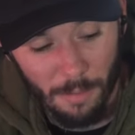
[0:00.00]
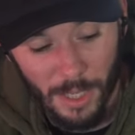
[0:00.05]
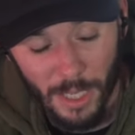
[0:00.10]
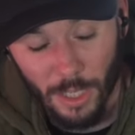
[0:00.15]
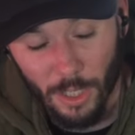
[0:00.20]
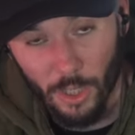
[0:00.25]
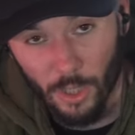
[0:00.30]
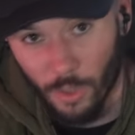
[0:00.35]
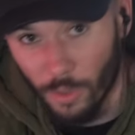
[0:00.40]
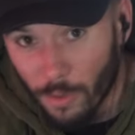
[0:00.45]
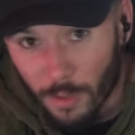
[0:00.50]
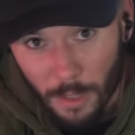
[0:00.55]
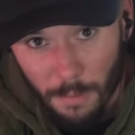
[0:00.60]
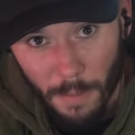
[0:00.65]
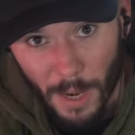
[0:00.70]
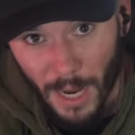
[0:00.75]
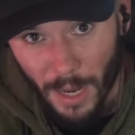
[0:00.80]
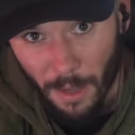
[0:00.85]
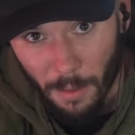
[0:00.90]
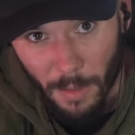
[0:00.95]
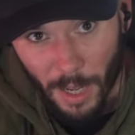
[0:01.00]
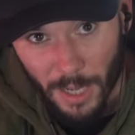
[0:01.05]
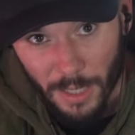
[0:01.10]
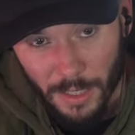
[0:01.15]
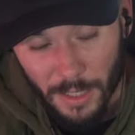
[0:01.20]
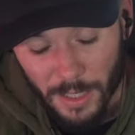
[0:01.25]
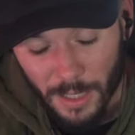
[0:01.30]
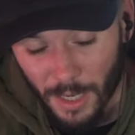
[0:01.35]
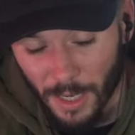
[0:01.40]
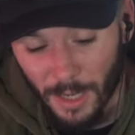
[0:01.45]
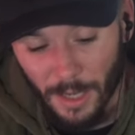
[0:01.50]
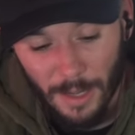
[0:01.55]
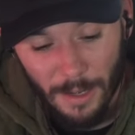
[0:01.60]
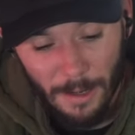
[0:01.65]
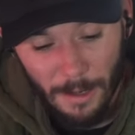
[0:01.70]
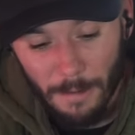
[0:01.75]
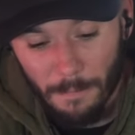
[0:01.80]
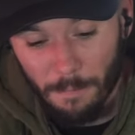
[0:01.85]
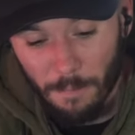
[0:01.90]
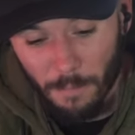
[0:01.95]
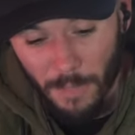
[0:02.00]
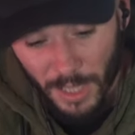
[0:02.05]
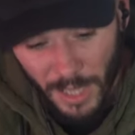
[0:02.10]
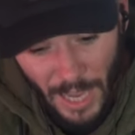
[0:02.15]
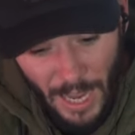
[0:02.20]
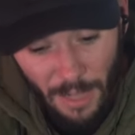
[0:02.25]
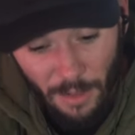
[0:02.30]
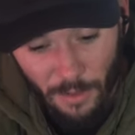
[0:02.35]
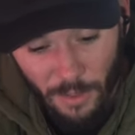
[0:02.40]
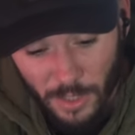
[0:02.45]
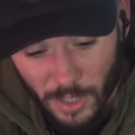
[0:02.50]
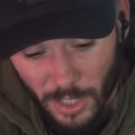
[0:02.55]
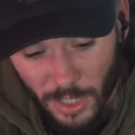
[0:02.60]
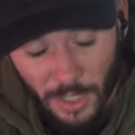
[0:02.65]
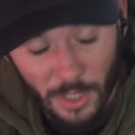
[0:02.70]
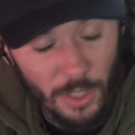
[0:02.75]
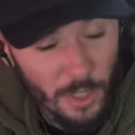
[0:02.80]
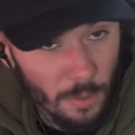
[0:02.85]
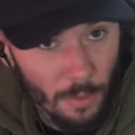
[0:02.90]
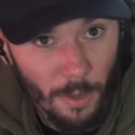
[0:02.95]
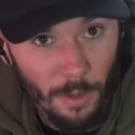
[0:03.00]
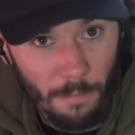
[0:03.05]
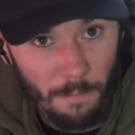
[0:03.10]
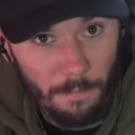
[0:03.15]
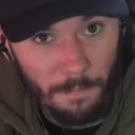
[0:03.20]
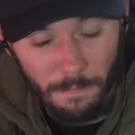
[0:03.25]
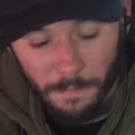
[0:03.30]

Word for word: being used by Hamas. But that looks like a sewer.